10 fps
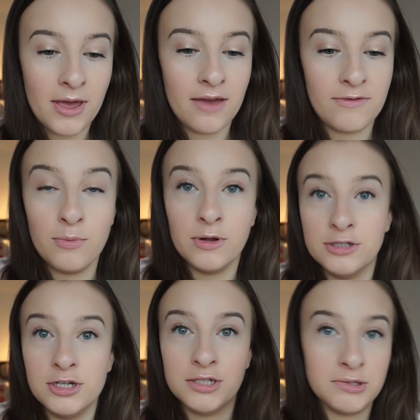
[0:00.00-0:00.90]
If you
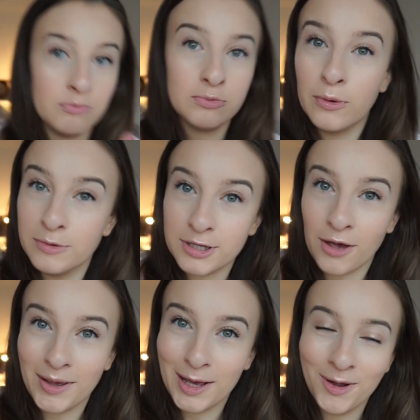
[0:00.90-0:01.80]
wondered what was
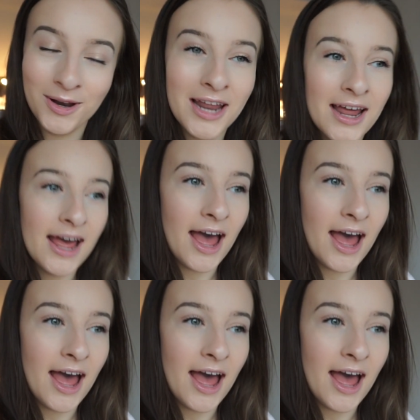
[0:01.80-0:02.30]
going on.